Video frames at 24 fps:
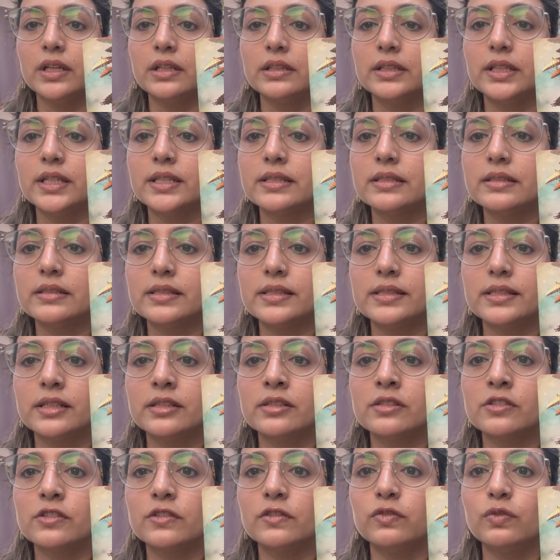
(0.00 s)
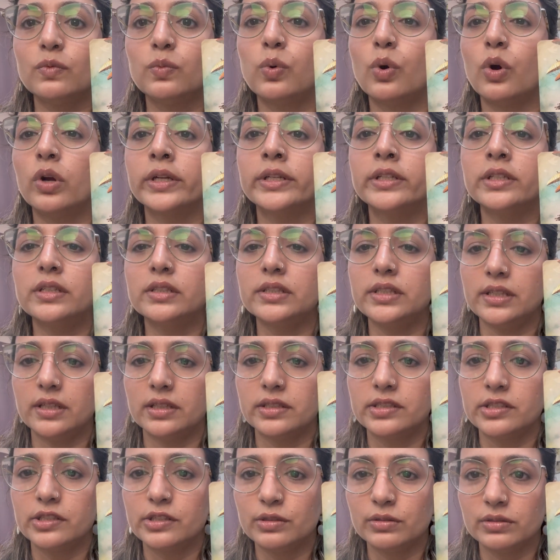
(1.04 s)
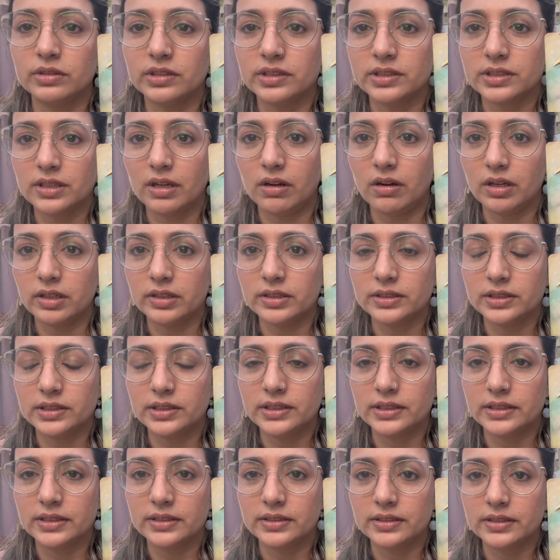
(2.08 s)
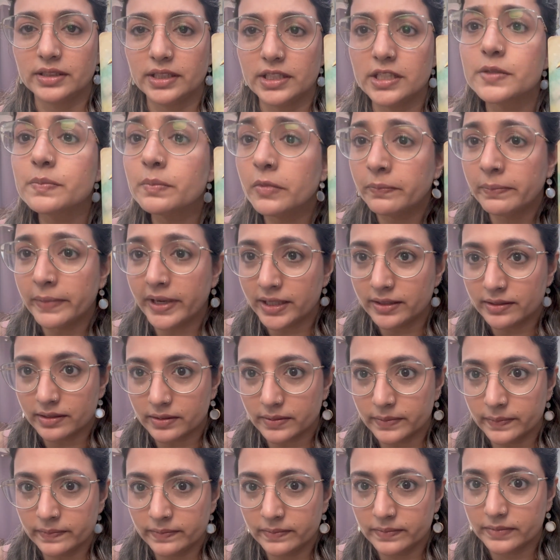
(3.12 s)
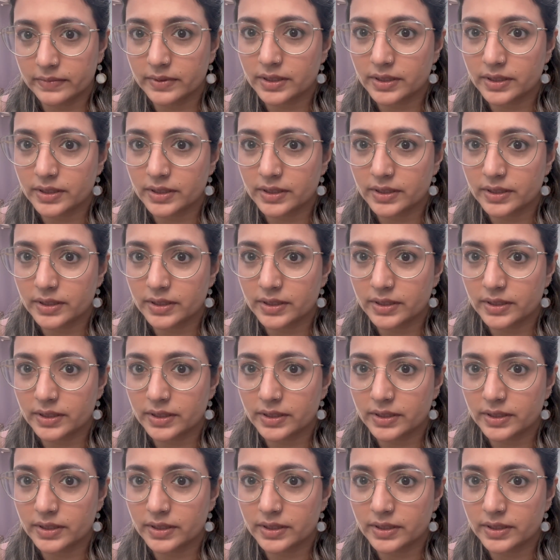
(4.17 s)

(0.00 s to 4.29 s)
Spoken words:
There's this sense of wanderlust to this card. It's momentum.